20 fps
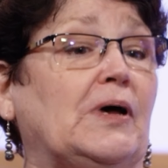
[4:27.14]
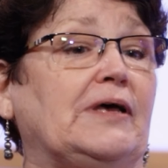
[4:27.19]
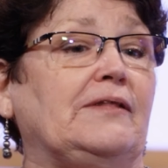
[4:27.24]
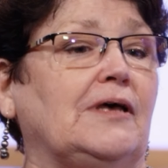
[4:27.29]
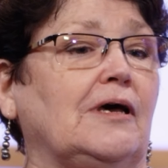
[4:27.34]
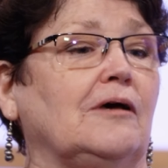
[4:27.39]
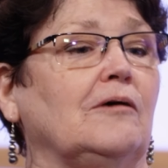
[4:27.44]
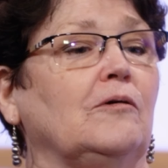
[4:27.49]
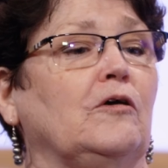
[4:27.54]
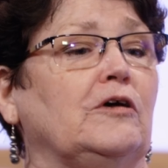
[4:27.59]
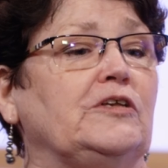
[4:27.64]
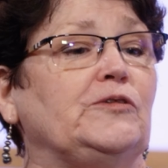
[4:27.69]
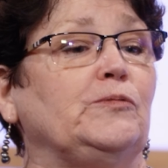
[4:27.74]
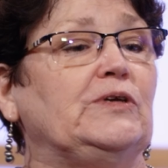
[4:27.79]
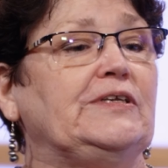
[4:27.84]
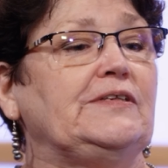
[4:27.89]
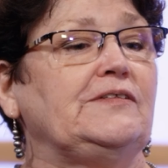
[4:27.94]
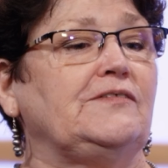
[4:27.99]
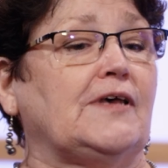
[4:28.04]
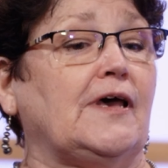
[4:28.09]
by that because
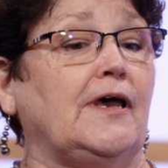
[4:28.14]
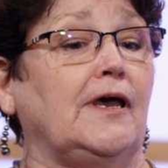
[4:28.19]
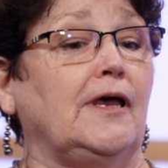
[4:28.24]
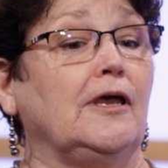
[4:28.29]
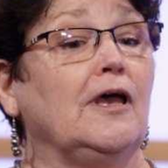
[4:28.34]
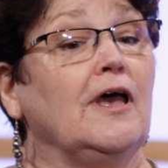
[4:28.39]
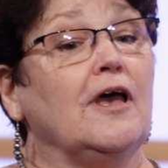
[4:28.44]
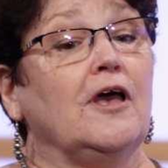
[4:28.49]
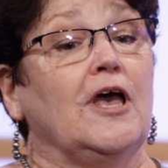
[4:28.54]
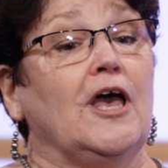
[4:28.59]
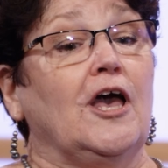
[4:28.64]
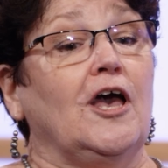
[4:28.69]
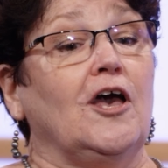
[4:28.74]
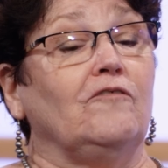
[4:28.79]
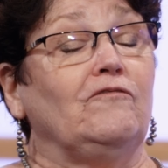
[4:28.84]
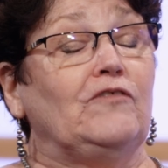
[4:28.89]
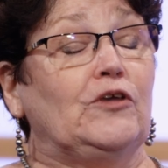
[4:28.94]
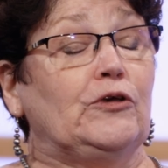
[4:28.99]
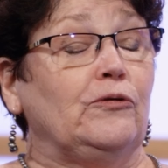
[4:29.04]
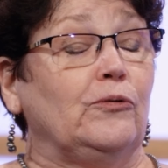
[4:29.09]
we say,
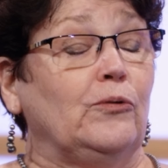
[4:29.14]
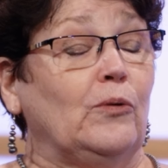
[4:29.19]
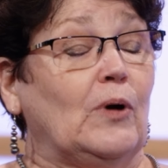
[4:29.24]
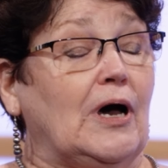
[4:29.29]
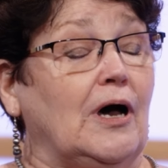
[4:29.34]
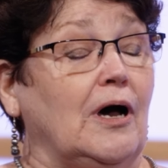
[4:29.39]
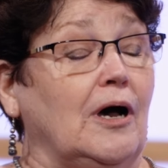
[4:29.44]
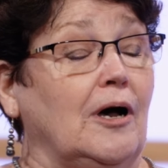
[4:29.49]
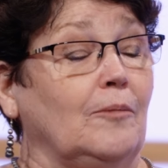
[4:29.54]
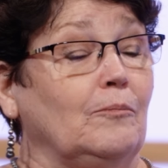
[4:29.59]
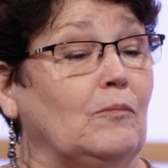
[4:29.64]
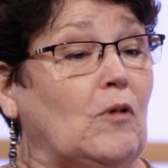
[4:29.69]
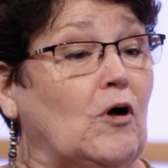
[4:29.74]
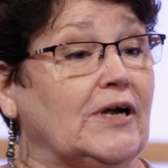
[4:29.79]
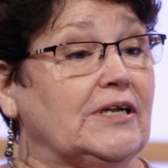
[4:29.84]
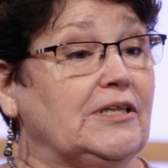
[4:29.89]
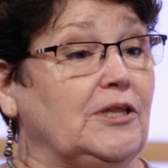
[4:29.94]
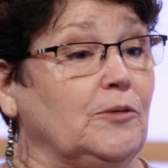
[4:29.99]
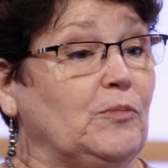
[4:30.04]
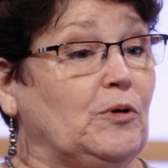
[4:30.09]
have you uh,
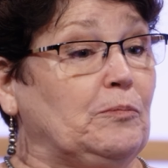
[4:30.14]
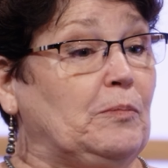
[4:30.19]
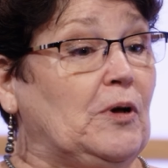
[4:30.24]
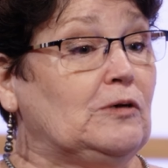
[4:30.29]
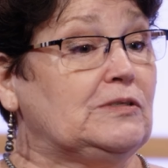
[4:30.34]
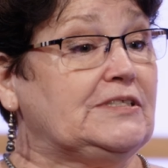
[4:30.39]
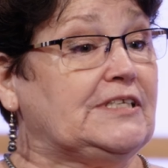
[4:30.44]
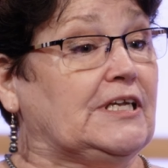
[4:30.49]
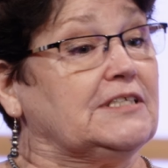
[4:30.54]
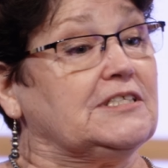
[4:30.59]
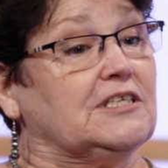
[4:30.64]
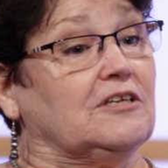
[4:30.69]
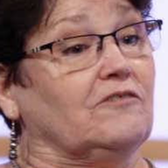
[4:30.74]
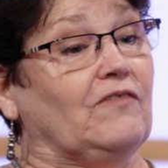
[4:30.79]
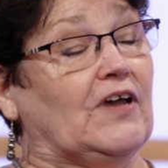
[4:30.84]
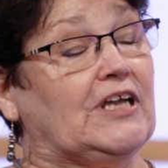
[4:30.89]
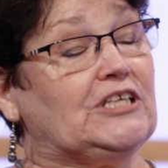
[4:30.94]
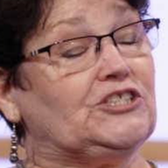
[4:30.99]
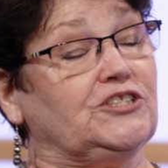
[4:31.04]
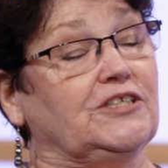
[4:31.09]
marked the proposed
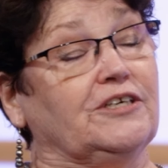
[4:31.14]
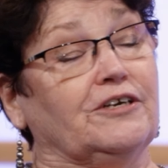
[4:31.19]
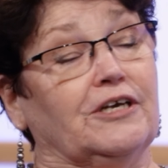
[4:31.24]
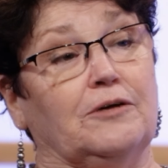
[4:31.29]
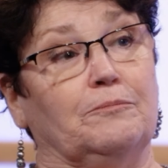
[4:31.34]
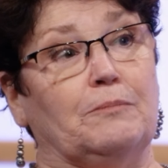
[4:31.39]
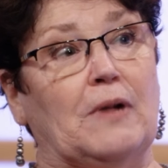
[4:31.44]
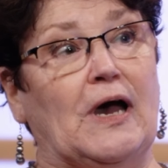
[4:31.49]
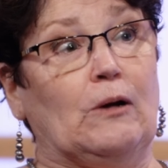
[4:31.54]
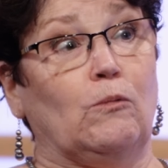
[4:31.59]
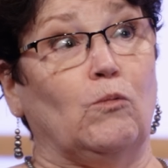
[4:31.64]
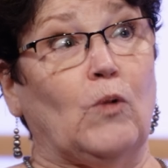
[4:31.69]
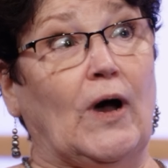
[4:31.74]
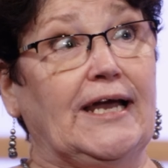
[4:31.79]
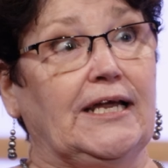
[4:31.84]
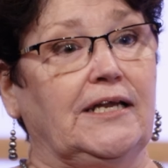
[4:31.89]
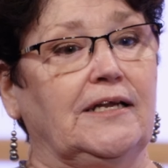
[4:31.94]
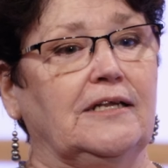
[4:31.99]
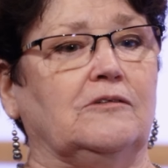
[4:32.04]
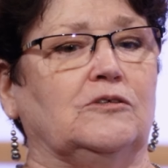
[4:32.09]
excavation area?
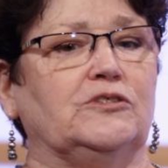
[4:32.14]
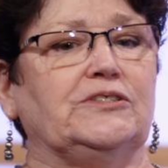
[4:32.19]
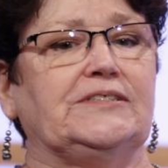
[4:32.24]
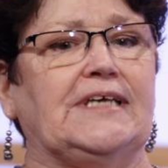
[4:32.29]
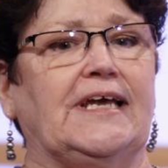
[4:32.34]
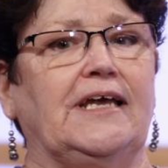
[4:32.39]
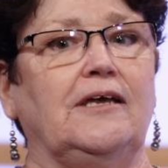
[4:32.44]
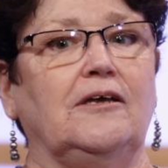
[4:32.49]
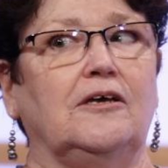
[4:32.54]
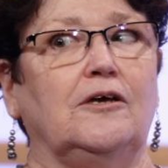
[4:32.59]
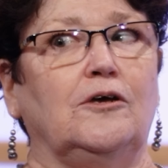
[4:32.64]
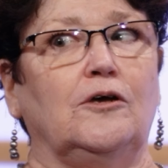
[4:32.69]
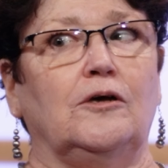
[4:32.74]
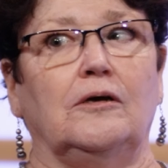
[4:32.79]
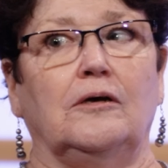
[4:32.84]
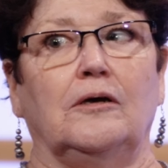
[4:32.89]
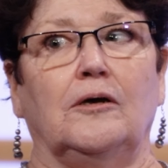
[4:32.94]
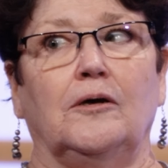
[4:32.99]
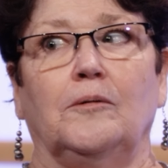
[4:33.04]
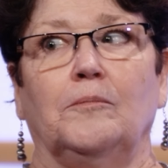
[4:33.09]
What? And they'll say,
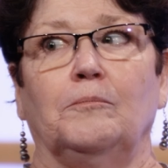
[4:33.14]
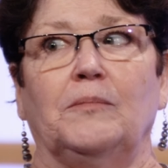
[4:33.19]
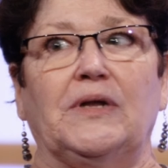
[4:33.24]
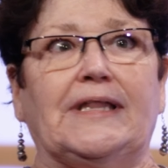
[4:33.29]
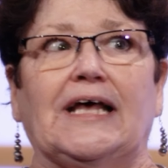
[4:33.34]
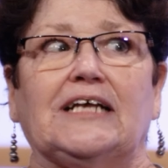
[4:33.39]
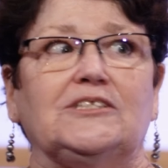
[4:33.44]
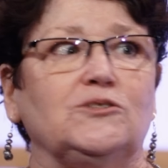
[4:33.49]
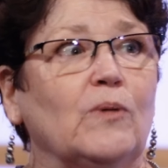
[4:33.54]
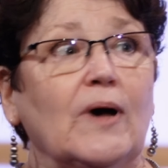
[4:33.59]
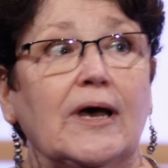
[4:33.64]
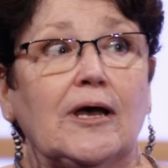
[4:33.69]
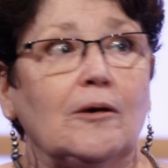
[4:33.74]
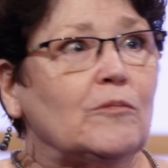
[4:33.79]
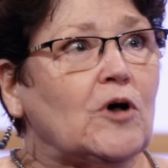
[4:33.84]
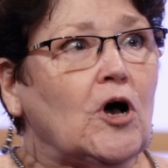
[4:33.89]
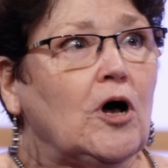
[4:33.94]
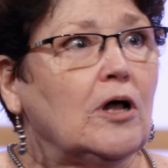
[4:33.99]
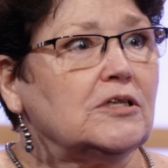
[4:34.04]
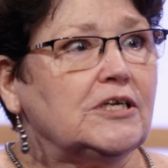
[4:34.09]
but that's why
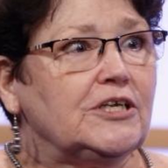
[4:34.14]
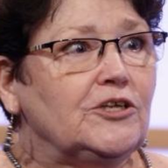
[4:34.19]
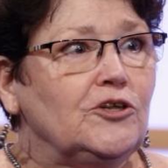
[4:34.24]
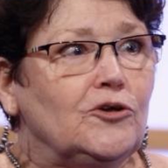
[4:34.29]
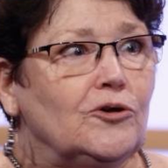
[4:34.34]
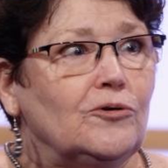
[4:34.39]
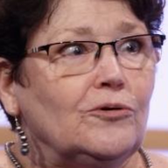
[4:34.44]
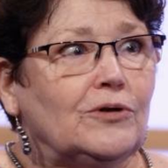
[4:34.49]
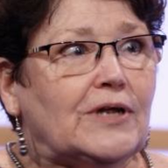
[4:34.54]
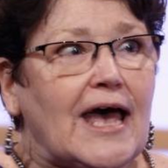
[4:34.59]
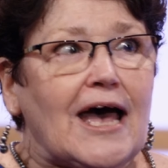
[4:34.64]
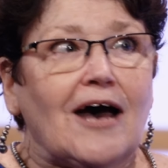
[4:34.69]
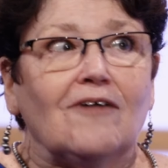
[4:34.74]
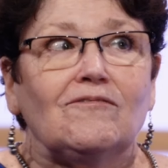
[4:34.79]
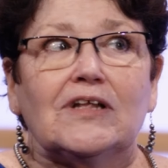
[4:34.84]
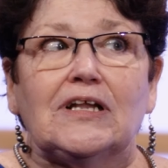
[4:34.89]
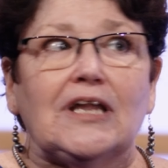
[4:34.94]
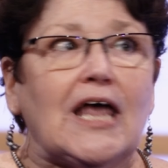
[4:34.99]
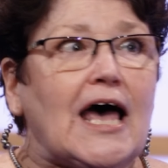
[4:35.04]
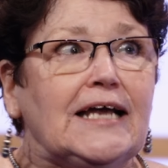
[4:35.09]
I'm calling you to
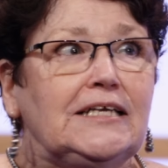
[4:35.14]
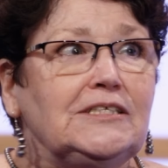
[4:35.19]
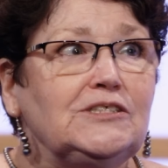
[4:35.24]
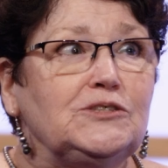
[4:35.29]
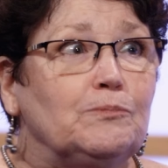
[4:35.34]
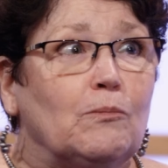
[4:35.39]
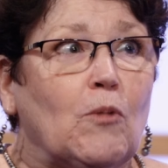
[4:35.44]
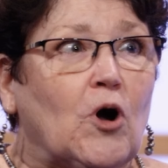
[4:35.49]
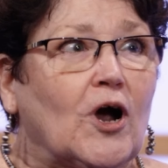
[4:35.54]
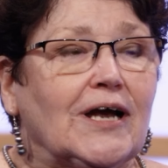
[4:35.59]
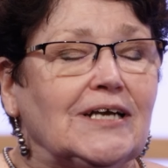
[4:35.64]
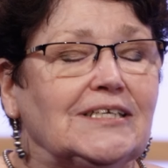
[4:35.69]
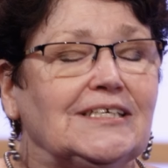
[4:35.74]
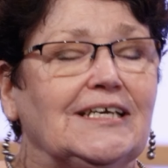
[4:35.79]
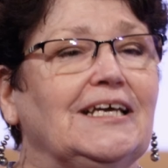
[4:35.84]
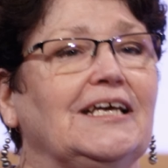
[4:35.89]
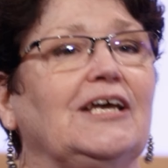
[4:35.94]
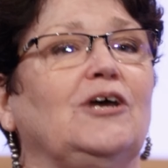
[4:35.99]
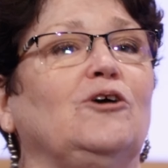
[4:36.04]
have the lines marked.